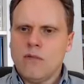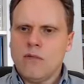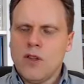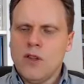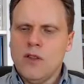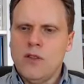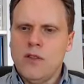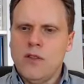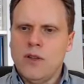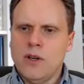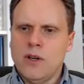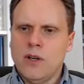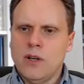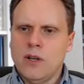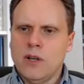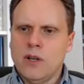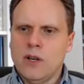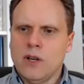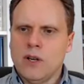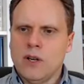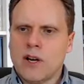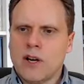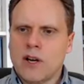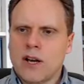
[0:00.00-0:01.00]

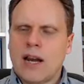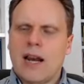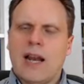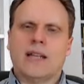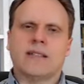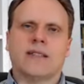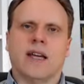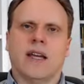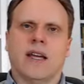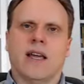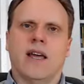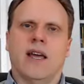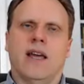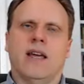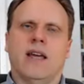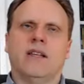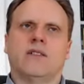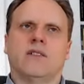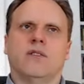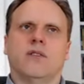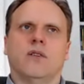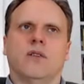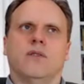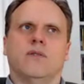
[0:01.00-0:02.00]
the classic
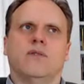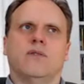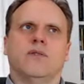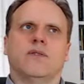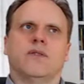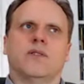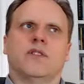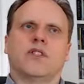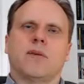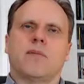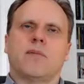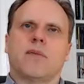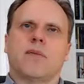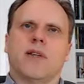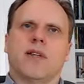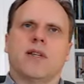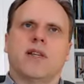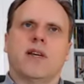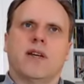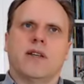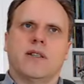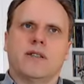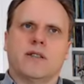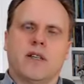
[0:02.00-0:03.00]
case of something
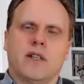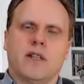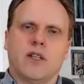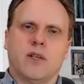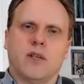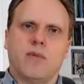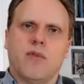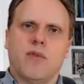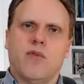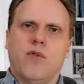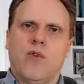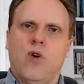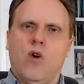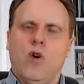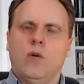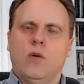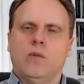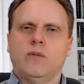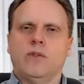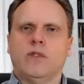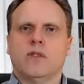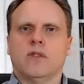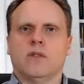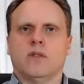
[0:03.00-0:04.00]
that has
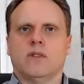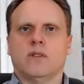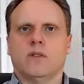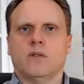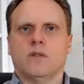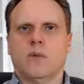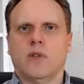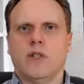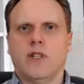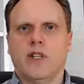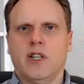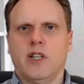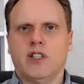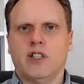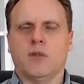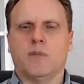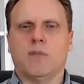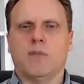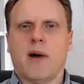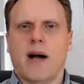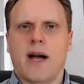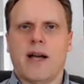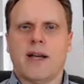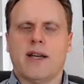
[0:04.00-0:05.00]
underperformed. We need to
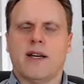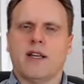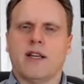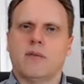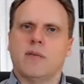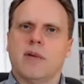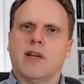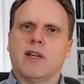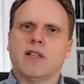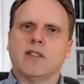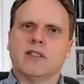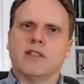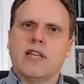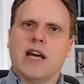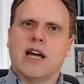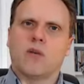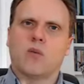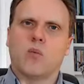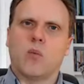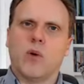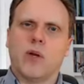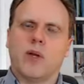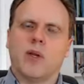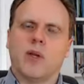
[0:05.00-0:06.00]
buy it because that
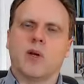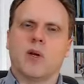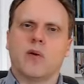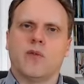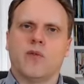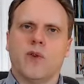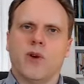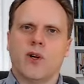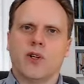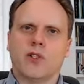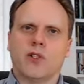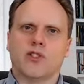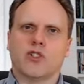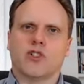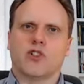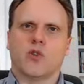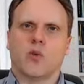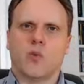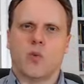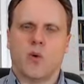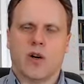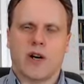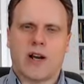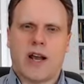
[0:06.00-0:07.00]
will converge to
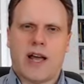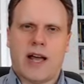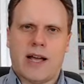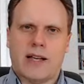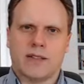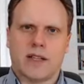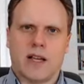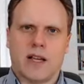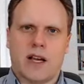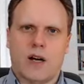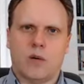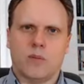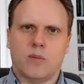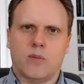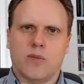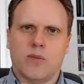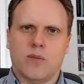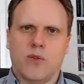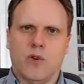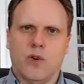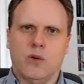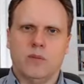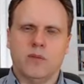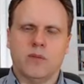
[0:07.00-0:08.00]
what has
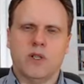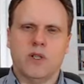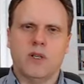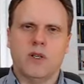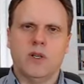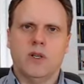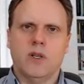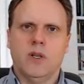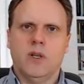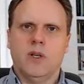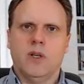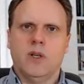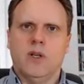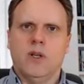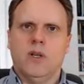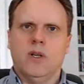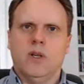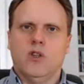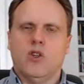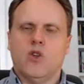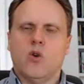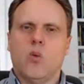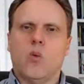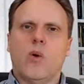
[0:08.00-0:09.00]
outperformed.
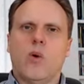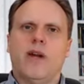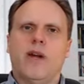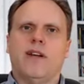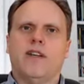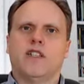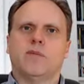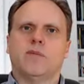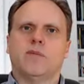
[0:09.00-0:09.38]
The winners